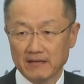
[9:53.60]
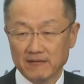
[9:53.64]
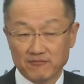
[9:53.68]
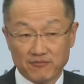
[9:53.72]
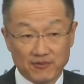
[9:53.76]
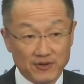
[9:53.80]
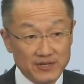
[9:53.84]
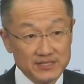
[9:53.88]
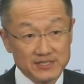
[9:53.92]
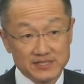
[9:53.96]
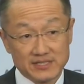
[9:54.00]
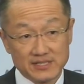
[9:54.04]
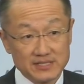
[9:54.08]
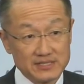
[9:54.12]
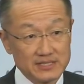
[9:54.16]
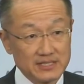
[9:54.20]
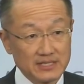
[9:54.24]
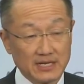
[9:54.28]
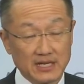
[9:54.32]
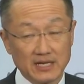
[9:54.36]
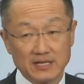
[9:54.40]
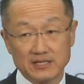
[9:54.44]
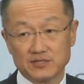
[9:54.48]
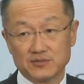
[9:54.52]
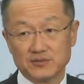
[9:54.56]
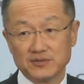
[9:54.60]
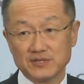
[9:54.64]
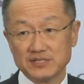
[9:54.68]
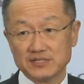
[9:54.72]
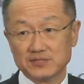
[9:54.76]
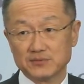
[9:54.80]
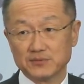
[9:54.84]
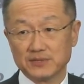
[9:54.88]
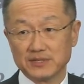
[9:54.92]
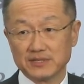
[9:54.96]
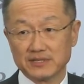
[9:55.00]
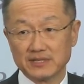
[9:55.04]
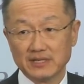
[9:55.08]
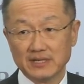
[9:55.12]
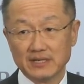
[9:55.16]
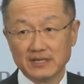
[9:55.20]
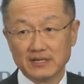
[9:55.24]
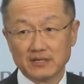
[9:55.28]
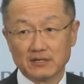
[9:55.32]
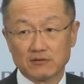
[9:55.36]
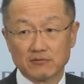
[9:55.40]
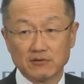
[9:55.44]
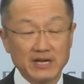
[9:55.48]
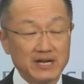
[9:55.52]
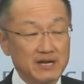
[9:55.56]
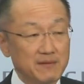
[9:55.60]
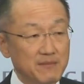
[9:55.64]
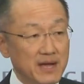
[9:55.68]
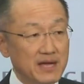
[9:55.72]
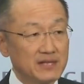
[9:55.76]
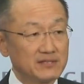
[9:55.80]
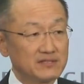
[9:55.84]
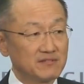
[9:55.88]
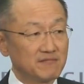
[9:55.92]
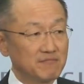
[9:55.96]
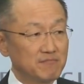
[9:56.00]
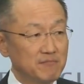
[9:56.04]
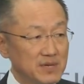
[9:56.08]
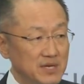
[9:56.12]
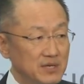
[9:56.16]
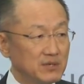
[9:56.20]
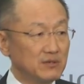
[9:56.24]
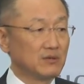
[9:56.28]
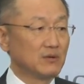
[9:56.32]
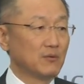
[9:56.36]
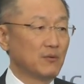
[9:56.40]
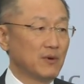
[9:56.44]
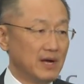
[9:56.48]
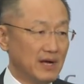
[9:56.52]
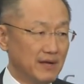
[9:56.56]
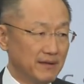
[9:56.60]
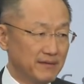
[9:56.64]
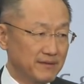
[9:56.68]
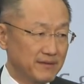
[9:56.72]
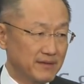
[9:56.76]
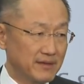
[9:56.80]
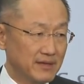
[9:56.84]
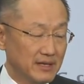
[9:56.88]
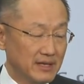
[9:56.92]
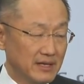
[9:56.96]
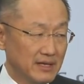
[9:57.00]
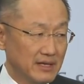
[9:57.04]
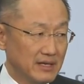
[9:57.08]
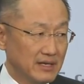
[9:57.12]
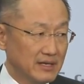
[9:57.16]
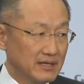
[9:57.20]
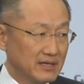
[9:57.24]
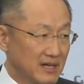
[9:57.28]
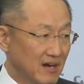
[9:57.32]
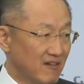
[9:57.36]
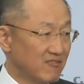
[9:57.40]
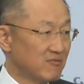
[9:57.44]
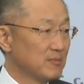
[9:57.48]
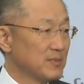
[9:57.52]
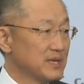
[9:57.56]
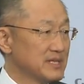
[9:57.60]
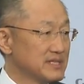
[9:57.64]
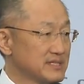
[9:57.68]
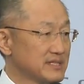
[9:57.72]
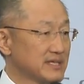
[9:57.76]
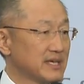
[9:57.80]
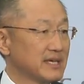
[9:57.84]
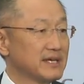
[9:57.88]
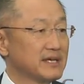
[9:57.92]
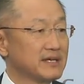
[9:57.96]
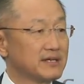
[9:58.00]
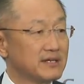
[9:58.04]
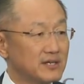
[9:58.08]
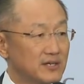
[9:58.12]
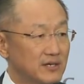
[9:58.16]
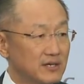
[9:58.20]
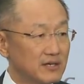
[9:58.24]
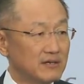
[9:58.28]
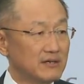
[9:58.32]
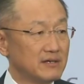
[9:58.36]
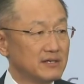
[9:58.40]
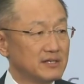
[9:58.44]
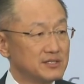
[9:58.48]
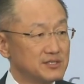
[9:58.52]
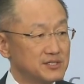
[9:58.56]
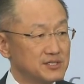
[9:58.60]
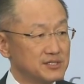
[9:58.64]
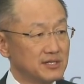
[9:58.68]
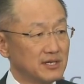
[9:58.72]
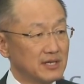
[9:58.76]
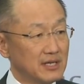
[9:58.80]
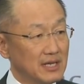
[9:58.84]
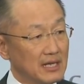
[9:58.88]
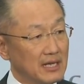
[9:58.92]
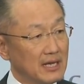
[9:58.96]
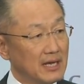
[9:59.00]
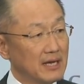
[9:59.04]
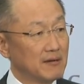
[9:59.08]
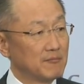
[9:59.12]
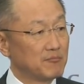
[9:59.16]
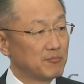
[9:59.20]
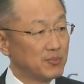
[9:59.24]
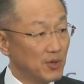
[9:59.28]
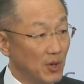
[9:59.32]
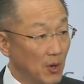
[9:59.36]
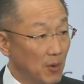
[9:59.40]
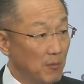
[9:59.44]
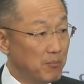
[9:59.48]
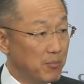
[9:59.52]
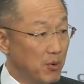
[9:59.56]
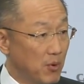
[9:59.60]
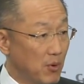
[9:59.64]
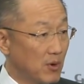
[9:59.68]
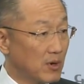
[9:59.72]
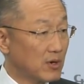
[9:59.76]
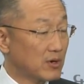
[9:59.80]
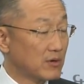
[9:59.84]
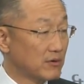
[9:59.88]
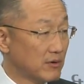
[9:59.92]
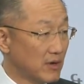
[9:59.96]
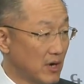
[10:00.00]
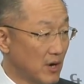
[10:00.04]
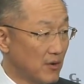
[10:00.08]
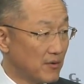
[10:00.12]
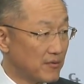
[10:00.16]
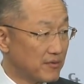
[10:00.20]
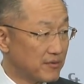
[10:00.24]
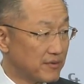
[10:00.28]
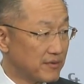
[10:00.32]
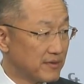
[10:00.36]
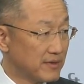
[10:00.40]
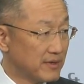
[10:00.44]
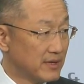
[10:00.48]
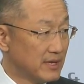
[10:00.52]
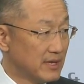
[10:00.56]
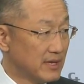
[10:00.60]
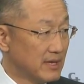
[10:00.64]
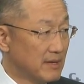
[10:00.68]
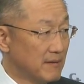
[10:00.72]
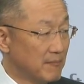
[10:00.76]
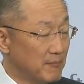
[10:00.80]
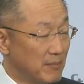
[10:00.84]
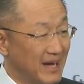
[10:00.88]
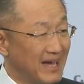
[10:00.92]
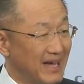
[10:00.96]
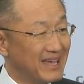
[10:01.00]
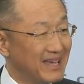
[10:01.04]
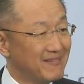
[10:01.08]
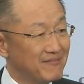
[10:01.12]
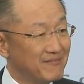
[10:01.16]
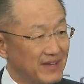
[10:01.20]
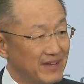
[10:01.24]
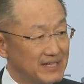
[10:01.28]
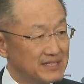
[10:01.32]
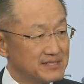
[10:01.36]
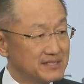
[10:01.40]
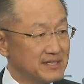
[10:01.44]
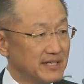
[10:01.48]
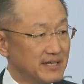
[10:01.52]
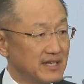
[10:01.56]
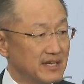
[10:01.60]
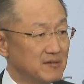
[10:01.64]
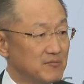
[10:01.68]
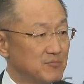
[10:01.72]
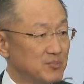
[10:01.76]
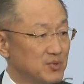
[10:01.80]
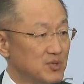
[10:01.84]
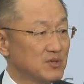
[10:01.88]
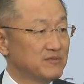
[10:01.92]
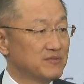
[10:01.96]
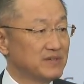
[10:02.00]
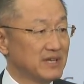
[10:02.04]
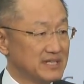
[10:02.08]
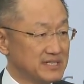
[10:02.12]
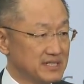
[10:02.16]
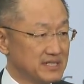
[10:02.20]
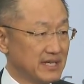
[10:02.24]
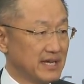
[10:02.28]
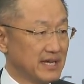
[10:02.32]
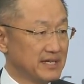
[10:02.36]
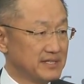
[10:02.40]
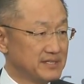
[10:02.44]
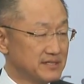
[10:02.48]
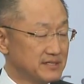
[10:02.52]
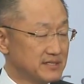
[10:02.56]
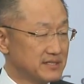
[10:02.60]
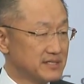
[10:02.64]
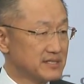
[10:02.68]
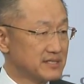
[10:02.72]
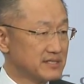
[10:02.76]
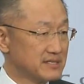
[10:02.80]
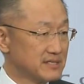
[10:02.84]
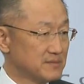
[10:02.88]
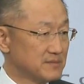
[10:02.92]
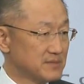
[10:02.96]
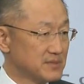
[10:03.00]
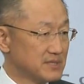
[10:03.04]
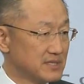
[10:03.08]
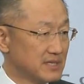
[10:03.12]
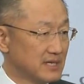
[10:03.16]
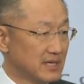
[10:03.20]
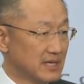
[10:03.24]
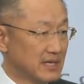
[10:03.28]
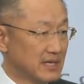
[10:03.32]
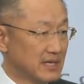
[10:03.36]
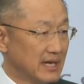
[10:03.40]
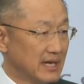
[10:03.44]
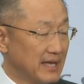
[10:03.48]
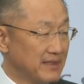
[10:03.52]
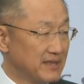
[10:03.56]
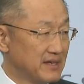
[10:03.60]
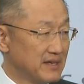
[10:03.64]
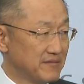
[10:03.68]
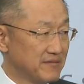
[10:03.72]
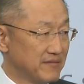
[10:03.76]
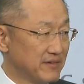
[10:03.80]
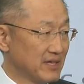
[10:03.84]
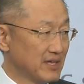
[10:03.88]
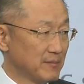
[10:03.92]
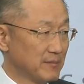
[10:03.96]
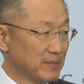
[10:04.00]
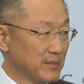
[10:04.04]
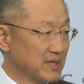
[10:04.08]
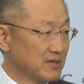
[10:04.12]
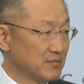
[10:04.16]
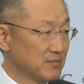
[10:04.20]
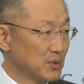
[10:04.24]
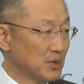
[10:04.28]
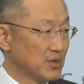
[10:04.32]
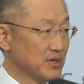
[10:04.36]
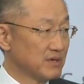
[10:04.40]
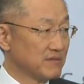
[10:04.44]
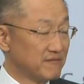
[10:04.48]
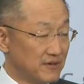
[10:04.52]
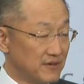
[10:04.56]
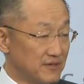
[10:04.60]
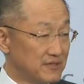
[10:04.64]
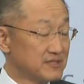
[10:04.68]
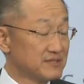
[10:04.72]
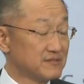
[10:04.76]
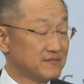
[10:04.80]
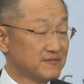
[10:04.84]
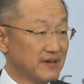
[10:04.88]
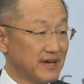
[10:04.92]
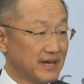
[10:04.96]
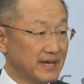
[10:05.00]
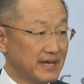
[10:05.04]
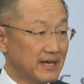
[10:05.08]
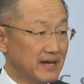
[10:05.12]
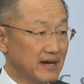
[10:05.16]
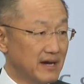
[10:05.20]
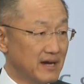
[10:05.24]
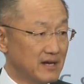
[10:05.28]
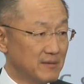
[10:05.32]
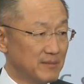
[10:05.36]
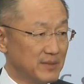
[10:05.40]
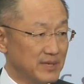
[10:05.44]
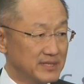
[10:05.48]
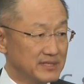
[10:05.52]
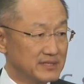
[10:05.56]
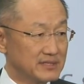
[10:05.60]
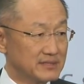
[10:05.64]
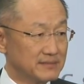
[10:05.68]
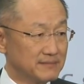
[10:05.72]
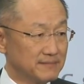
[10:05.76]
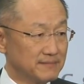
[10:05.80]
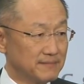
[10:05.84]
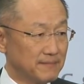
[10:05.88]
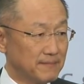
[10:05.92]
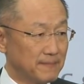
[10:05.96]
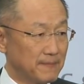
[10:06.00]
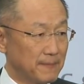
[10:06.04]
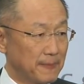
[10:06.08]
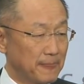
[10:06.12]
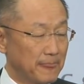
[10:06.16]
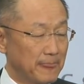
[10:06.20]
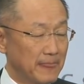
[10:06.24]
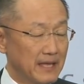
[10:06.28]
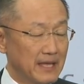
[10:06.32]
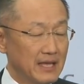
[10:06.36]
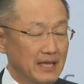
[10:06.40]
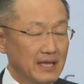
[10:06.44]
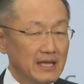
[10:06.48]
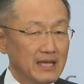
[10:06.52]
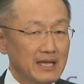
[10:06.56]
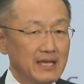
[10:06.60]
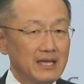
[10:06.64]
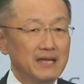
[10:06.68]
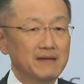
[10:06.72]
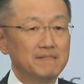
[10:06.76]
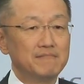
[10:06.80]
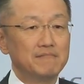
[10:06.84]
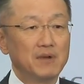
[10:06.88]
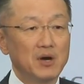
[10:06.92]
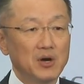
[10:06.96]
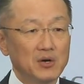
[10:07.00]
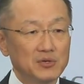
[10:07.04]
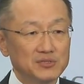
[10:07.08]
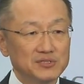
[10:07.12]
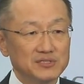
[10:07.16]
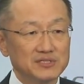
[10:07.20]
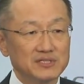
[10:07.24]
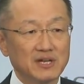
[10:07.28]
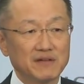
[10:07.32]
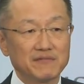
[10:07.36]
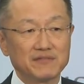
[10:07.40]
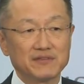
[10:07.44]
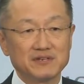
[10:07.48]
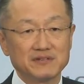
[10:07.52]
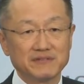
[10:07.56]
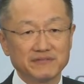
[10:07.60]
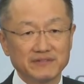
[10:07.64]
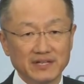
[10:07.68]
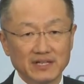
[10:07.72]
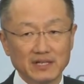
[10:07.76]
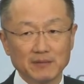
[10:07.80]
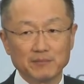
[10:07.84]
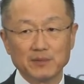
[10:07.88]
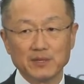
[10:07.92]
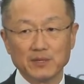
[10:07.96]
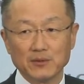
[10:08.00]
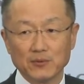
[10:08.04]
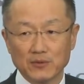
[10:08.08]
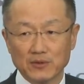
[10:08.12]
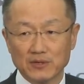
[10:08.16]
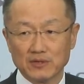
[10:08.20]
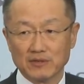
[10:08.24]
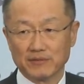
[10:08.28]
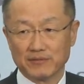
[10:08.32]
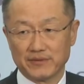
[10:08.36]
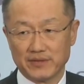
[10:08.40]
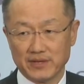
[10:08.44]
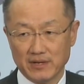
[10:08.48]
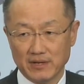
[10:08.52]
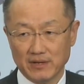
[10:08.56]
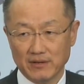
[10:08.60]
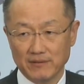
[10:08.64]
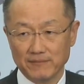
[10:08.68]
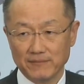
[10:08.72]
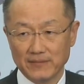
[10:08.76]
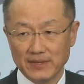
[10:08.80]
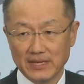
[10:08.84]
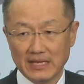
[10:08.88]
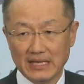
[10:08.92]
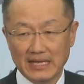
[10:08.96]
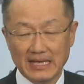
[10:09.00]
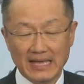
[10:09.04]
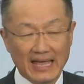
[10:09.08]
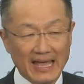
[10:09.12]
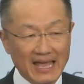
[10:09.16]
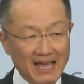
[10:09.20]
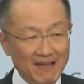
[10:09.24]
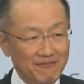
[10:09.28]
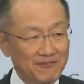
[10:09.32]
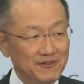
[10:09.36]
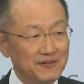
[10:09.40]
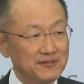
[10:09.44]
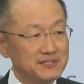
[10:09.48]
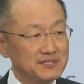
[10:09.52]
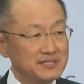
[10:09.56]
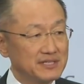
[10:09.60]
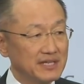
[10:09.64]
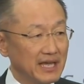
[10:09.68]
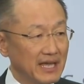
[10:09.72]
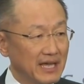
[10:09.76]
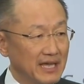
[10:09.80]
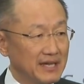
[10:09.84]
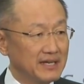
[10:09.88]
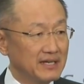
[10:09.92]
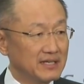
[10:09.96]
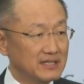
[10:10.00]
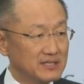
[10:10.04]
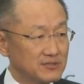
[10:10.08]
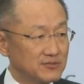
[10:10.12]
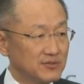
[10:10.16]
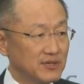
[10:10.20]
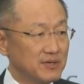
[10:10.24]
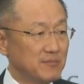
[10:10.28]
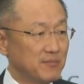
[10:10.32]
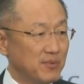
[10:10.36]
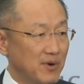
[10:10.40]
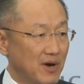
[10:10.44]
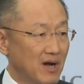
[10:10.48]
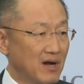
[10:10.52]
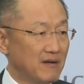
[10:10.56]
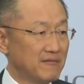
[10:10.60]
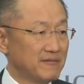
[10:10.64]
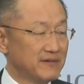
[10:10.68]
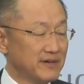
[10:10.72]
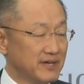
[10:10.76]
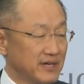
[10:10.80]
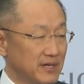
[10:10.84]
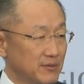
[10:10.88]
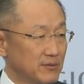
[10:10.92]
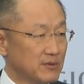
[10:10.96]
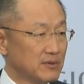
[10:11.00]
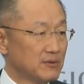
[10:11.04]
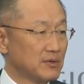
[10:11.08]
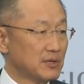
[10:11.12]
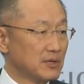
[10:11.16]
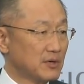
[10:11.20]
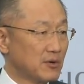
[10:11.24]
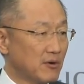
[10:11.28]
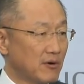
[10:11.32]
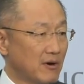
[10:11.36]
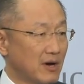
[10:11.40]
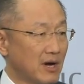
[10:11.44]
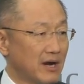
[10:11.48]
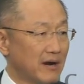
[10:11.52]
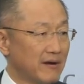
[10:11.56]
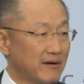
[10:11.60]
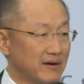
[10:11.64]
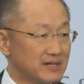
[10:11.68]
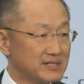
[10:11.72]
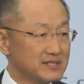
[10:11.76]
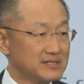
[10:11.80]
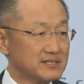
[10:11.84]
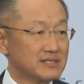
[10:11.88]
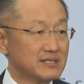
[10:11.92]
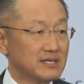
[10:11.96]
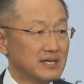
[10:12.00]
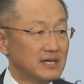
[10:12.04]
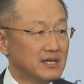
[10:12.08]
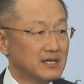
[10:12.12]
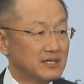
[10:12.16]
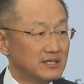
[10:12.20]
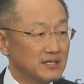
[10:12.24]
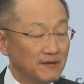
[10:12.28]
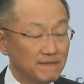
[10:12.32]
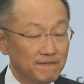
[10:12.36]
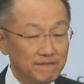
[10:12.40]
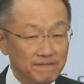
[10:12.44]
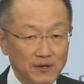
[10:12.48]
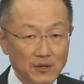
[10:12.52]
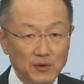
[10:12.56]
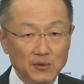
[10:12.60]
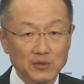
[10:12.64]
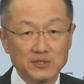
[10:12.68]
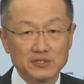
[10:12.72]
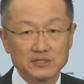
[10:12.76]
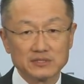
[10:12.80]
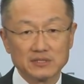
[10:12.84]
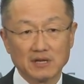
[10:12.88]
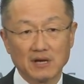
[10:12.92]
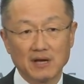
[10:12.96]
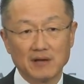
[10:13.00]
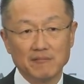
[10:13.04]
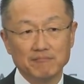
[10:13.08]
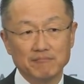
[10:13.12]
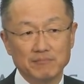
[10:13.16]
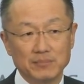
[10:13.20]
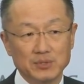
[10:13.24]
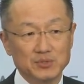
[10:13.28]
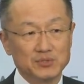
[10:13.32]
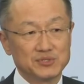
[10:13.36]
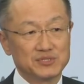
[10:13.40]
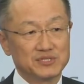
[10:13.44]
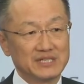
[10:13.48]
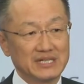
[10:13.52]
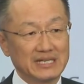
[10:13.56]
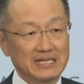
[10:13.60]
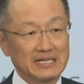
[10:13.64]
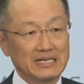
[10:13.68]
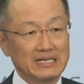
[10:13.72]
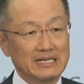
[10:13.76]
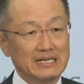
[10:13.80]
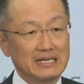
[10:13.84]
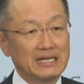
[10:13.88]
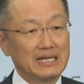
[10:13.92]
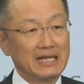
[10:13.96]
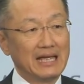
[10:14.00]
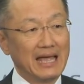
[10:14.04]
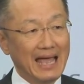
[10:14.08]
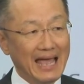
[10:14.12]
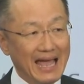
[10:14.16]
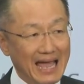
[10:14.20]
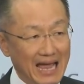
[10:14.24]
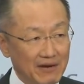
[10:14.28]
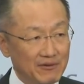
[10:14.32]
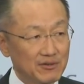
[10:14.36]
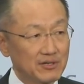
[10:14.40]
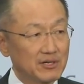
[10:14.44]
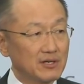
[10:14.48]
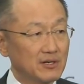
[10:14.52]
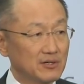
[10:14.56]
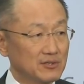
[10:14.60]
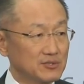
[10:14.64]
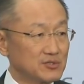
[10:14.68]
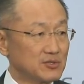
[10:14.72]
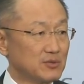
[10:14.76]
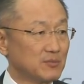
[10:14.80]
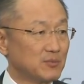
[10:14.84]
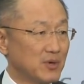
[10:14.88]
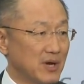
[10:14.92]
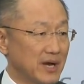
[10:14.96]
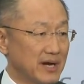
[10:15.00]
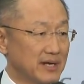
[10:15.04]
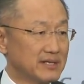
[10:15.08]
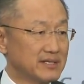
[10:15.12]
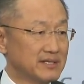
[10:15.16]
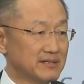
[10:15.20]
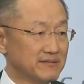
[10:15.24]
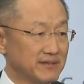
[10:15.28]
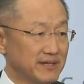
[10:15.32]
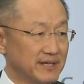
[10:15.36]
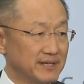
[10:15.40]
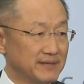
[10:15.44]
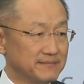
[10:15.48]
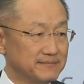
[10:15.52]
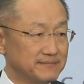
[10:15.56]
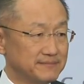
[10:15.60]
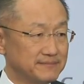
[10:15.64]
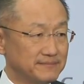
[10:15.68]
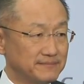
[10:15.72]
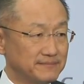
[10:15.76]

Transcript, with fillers: For instance, in countries with great amounts of mineral wealth, governments can encourage uh, pro-poor growth by investing in improved education systems and the development of more diversified economies. In most of the developing world, though, efforts to end extreme poverty will require us to focus on boosting agricultural productivity.